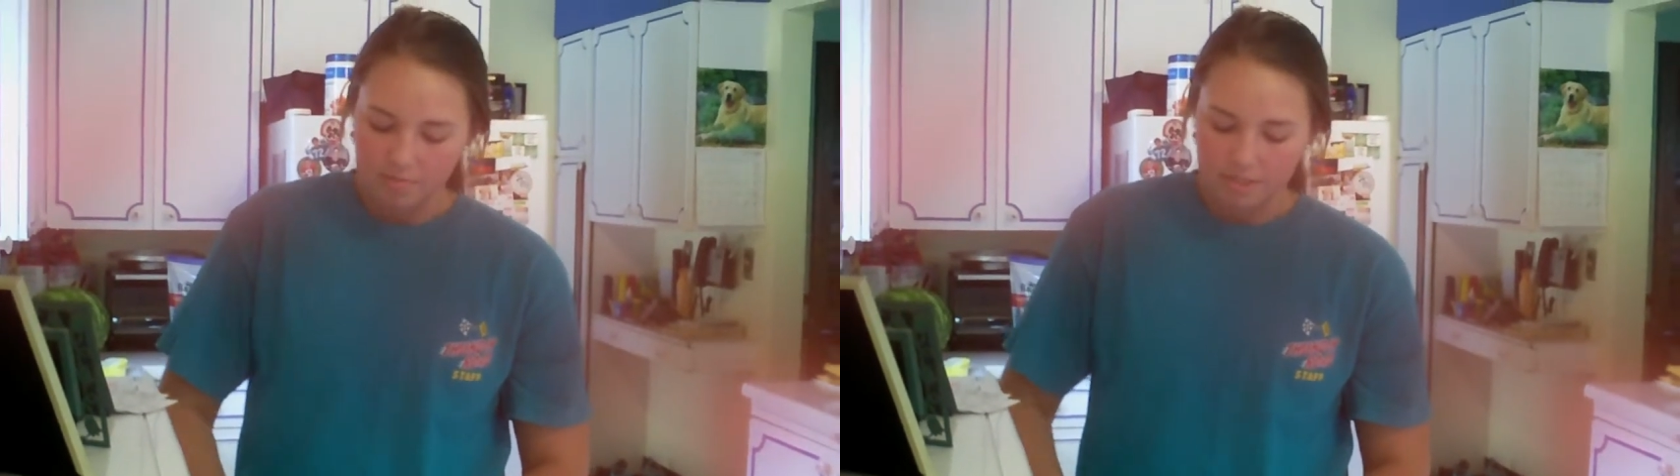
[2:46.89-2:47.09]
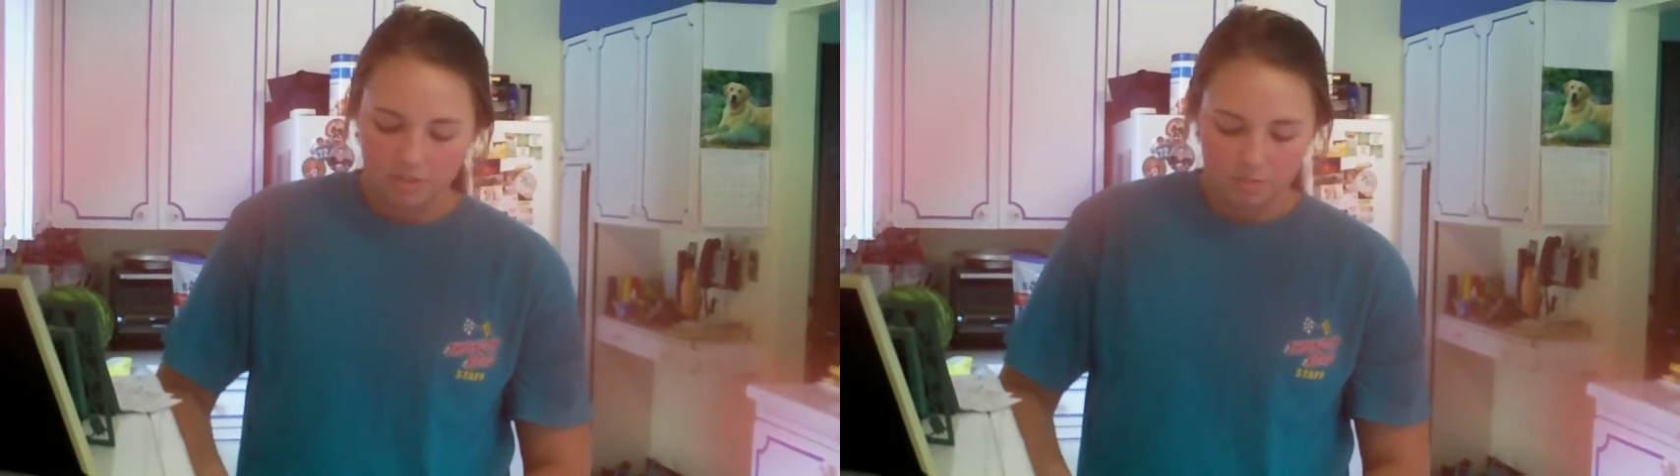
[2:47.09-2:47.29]
it
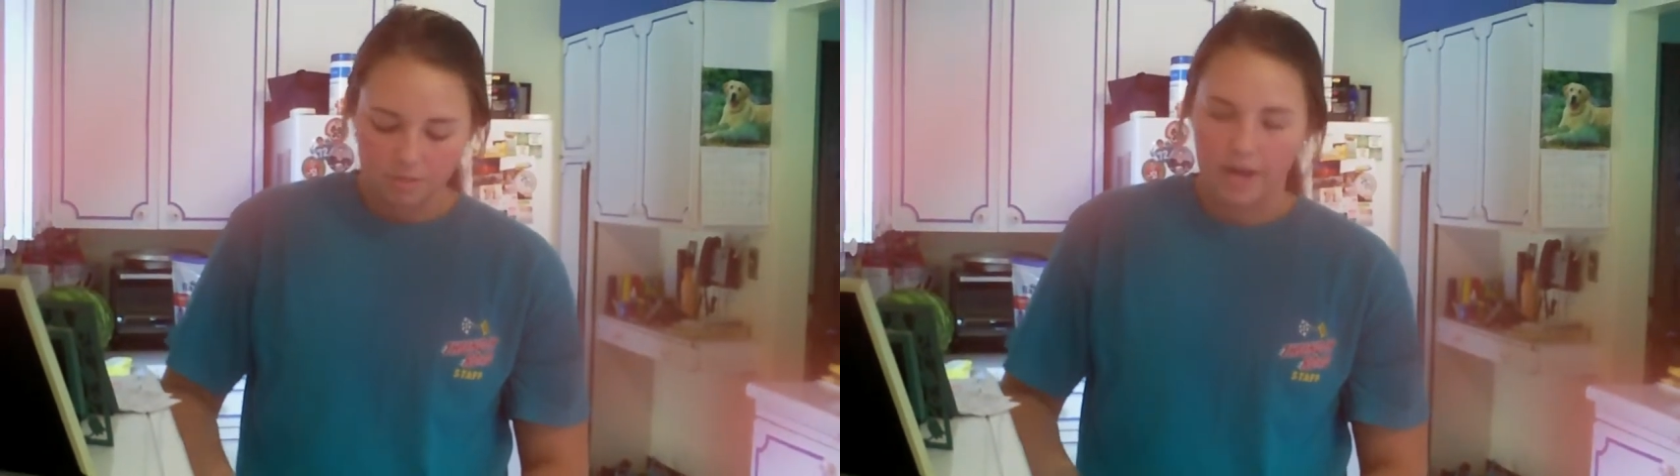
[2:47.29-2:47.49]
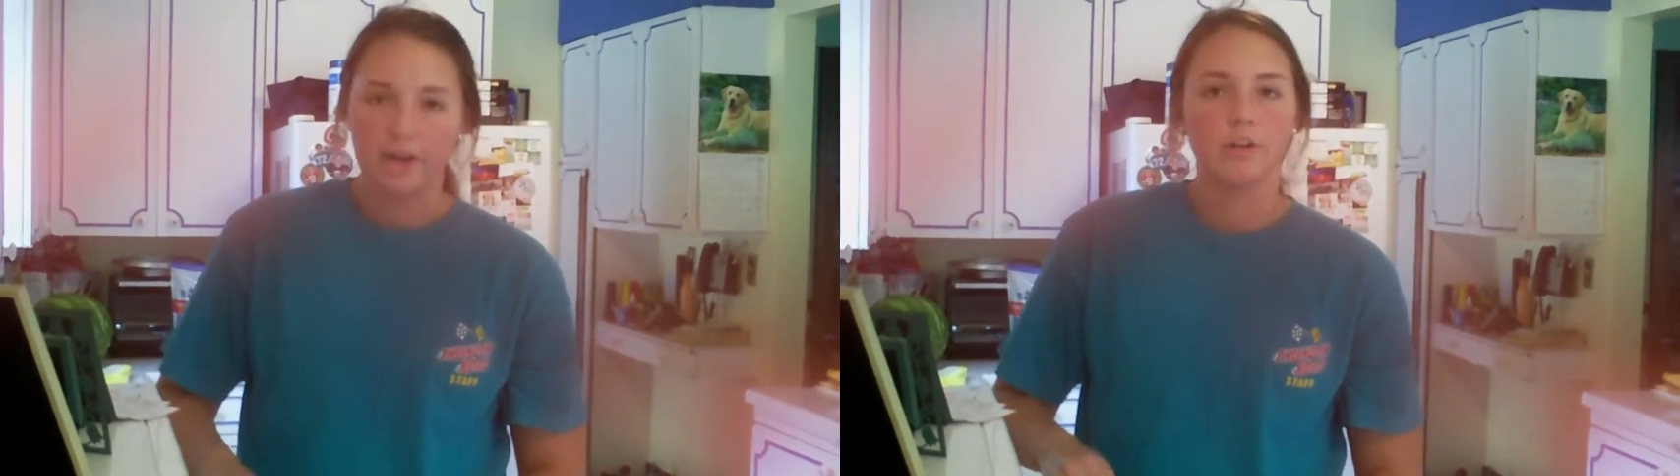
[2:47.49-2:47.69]
makes your
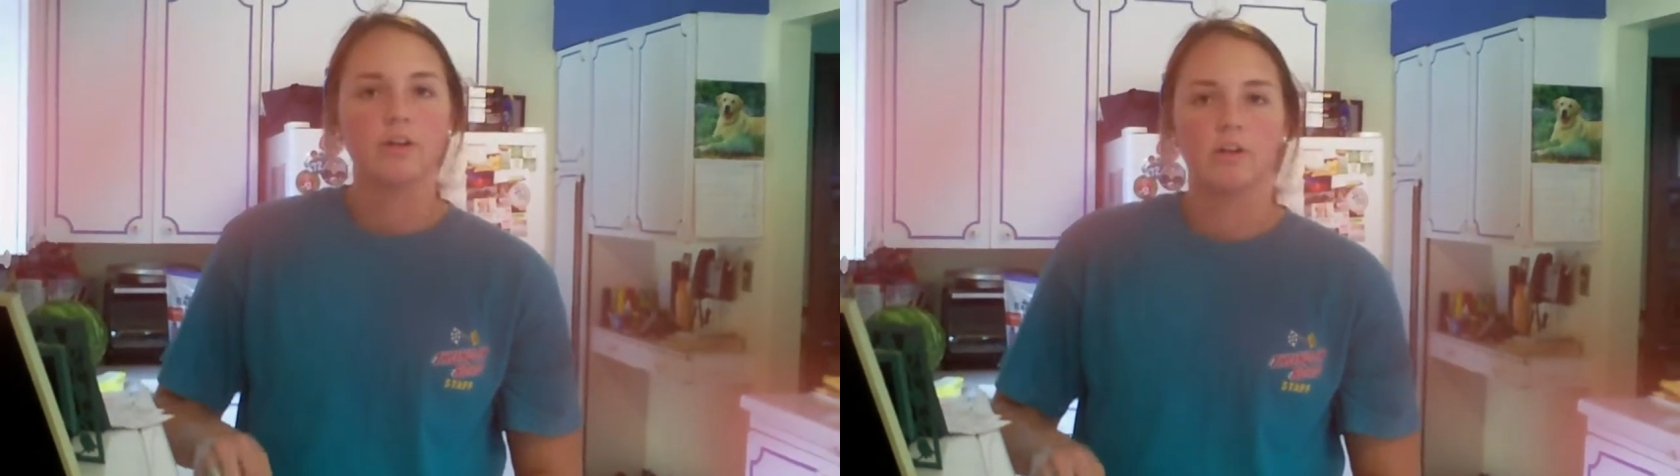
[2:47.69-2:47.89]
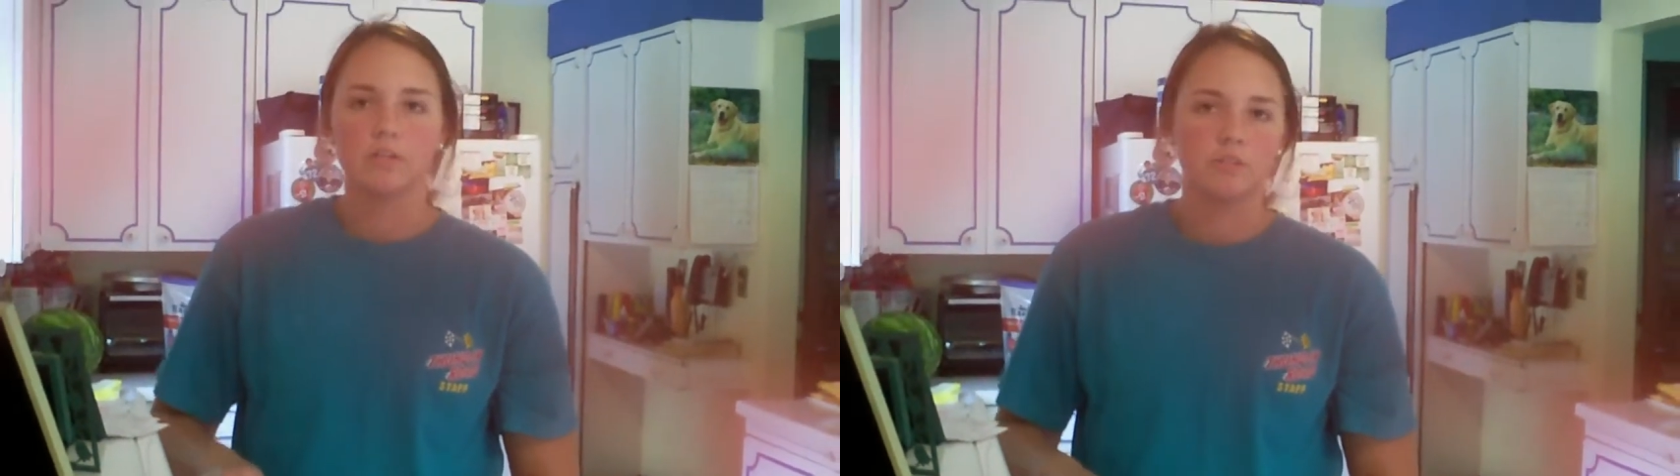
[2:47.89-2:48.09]
batter
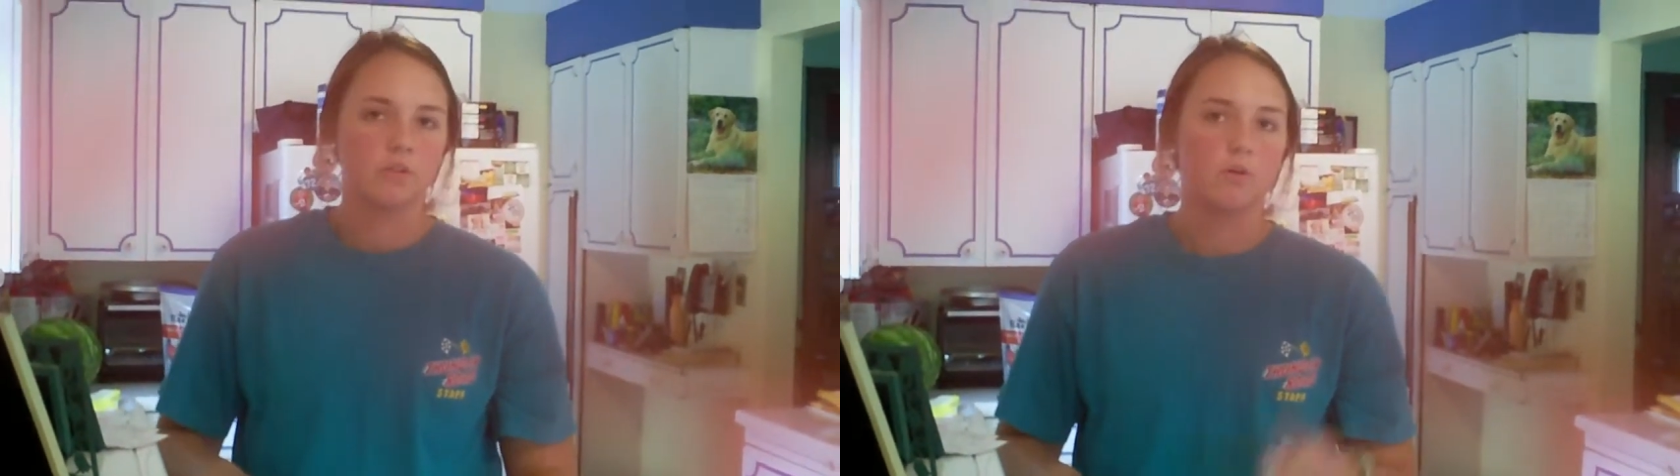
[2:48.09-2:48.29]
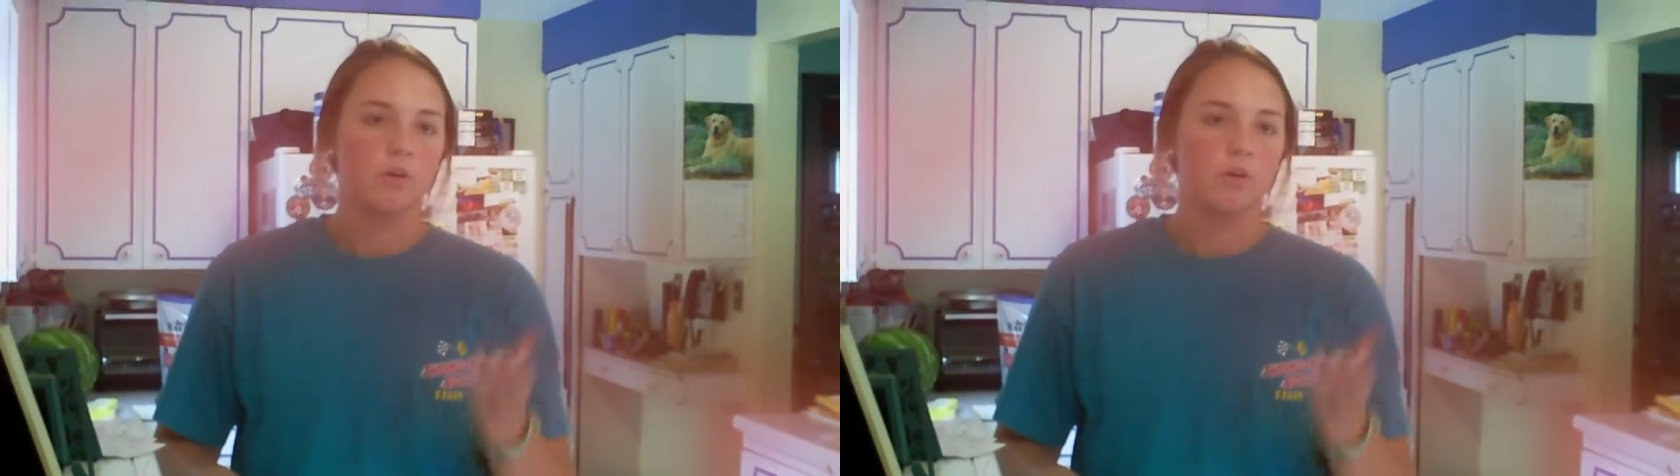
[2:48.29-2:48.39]
or your dough